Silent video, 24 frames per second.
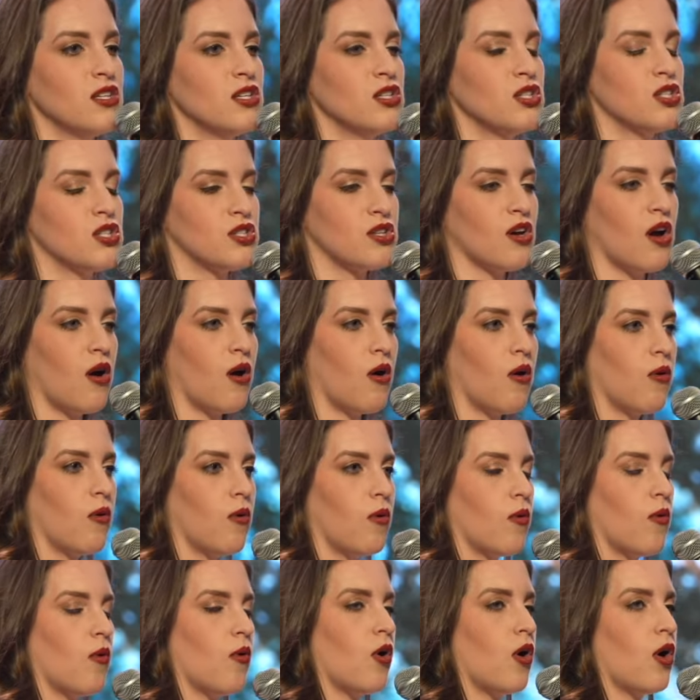
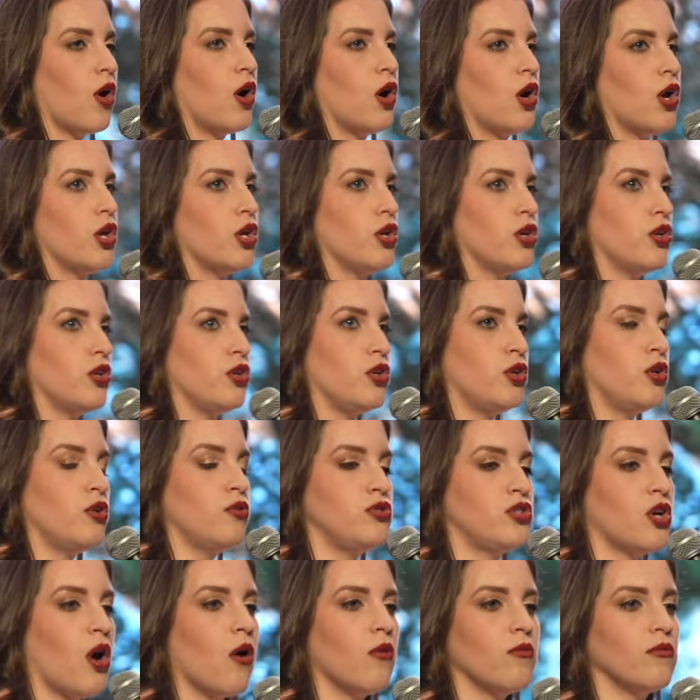So
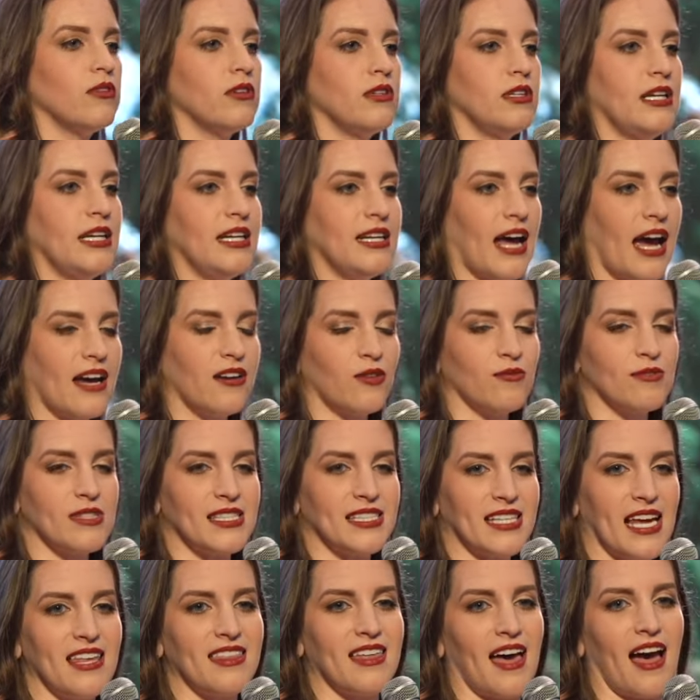you don't need, I don't
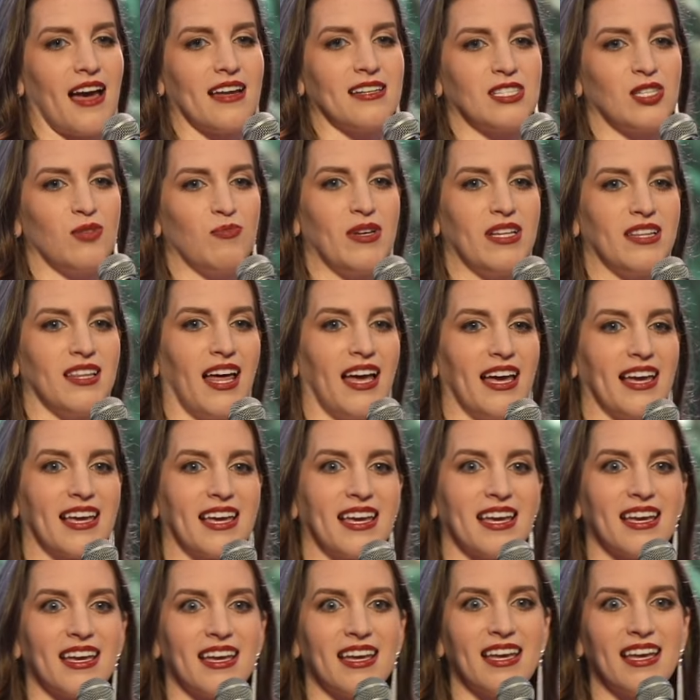say that to be
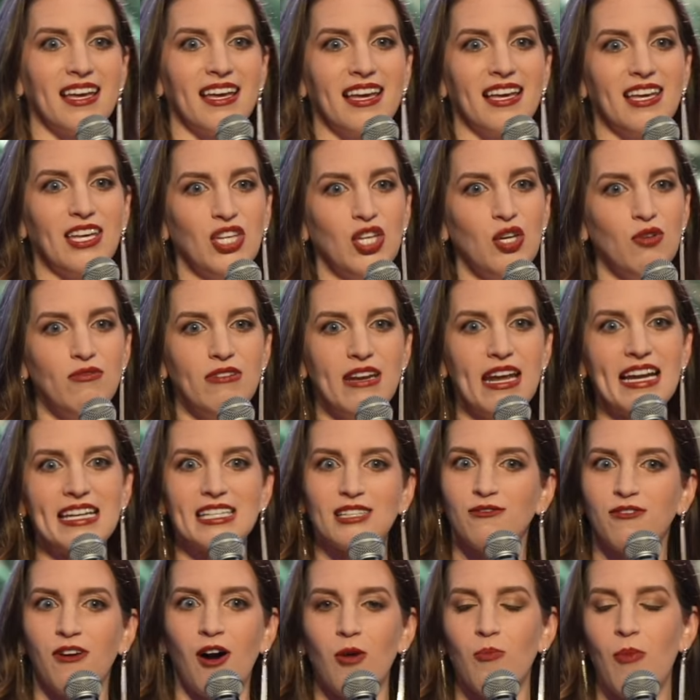like, you need
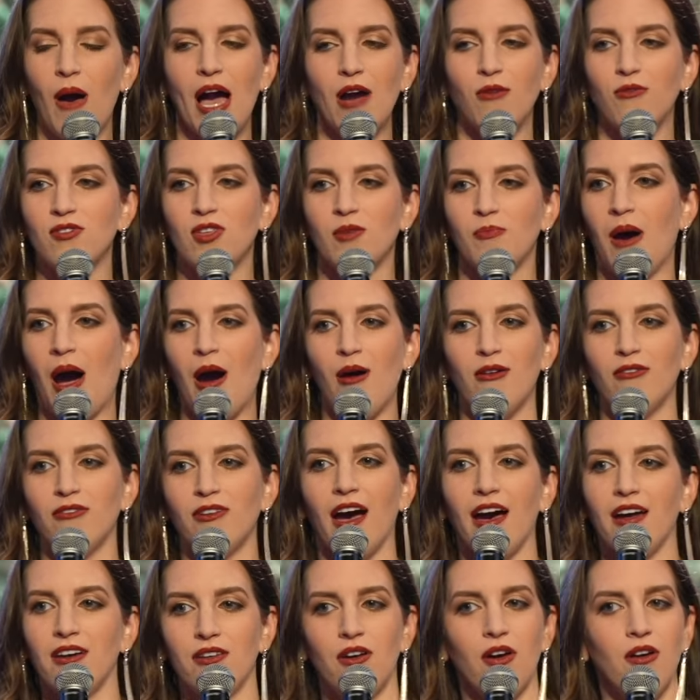to fall back with the power of
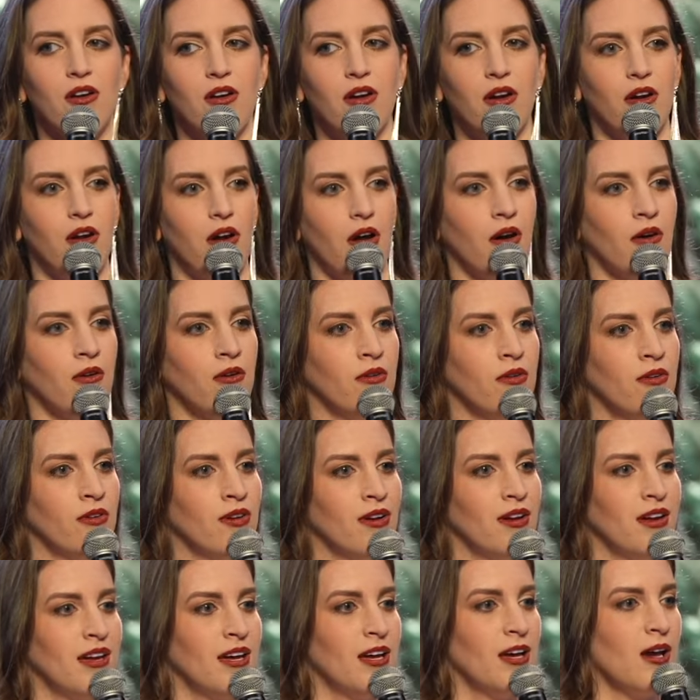God. No.
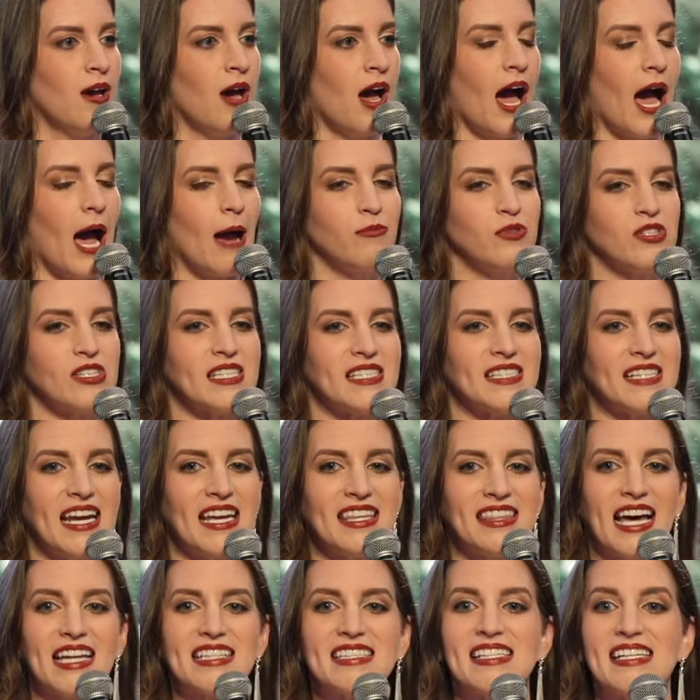I'm just
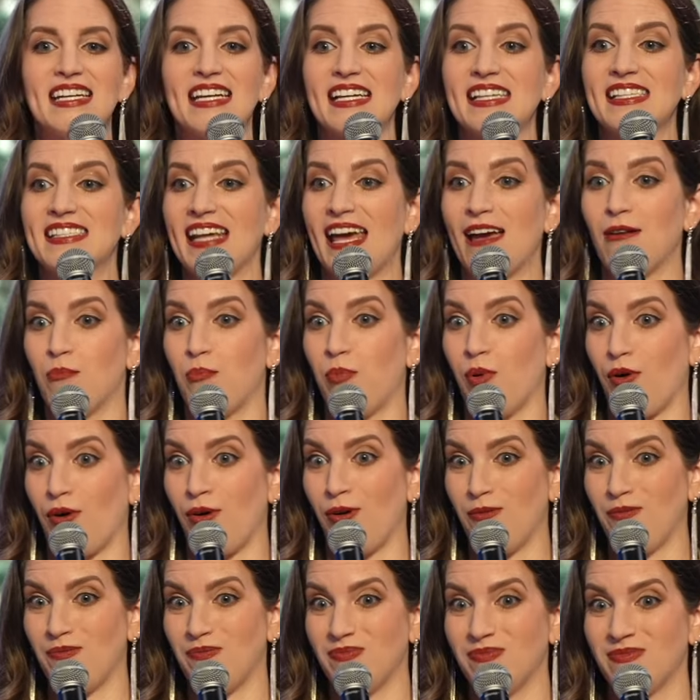saying that's an
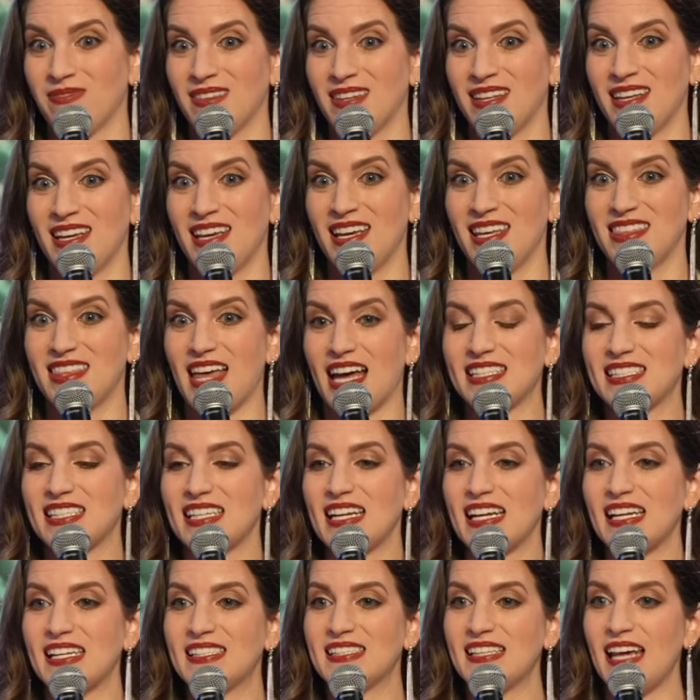example. That's
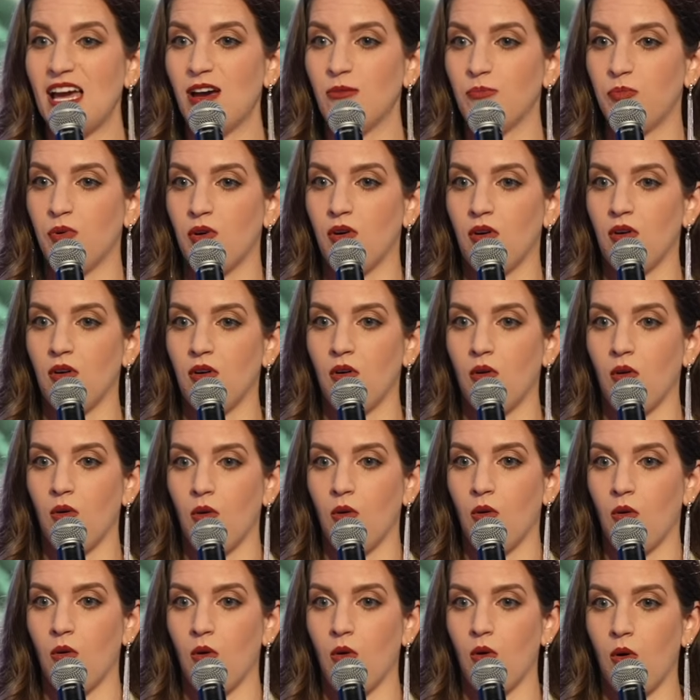an example
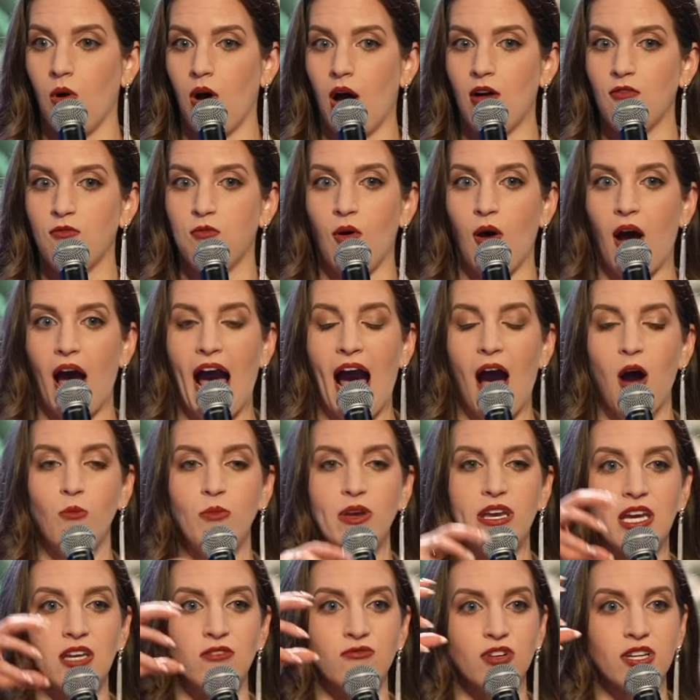of how
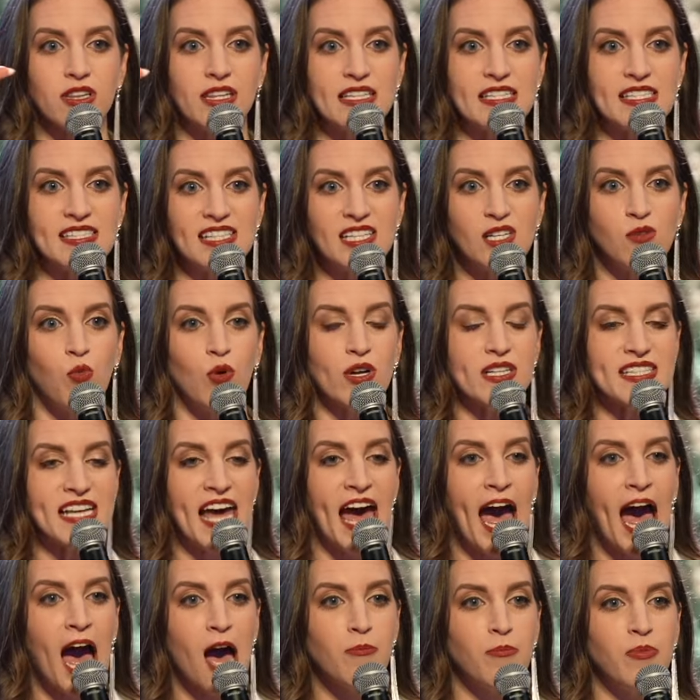we can really see what's
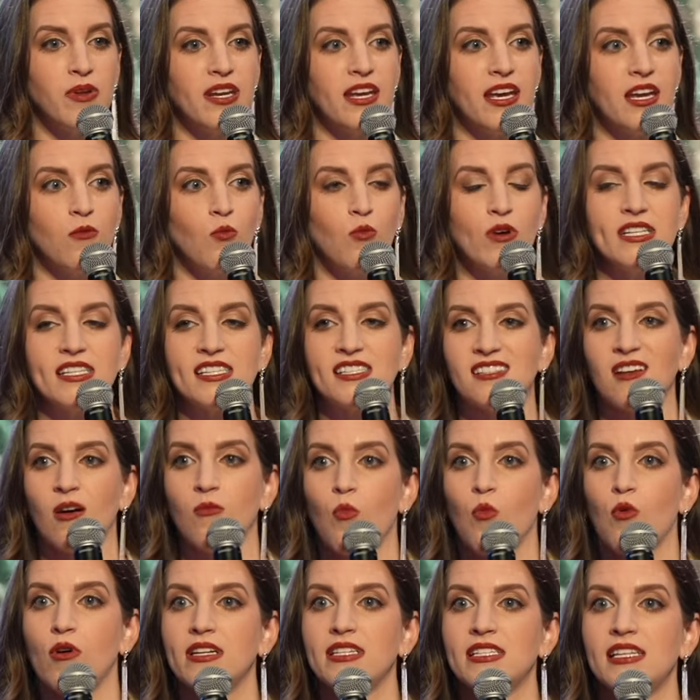happening when
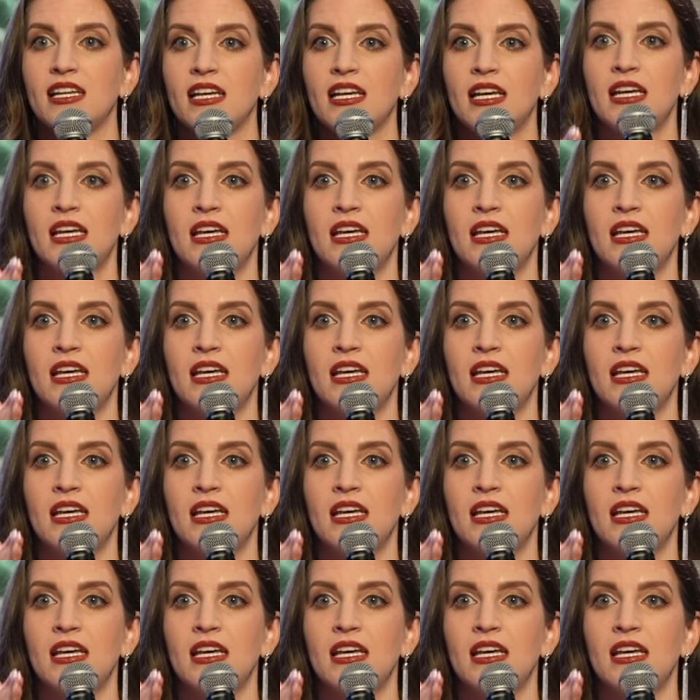someone